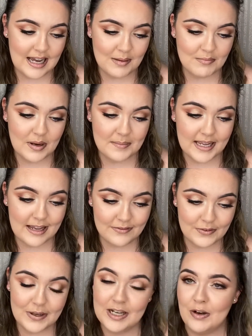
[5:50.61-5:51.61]
probably
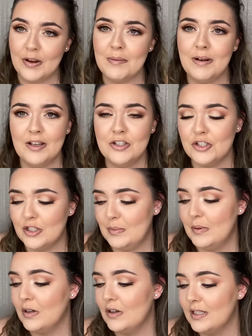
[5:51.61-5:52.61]
avoid Leigh Welch just
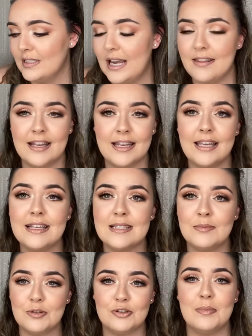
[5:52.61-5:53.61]
because I think he is the
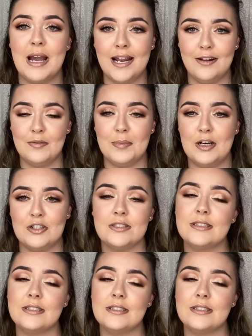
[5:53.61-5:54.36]
most repetitive person.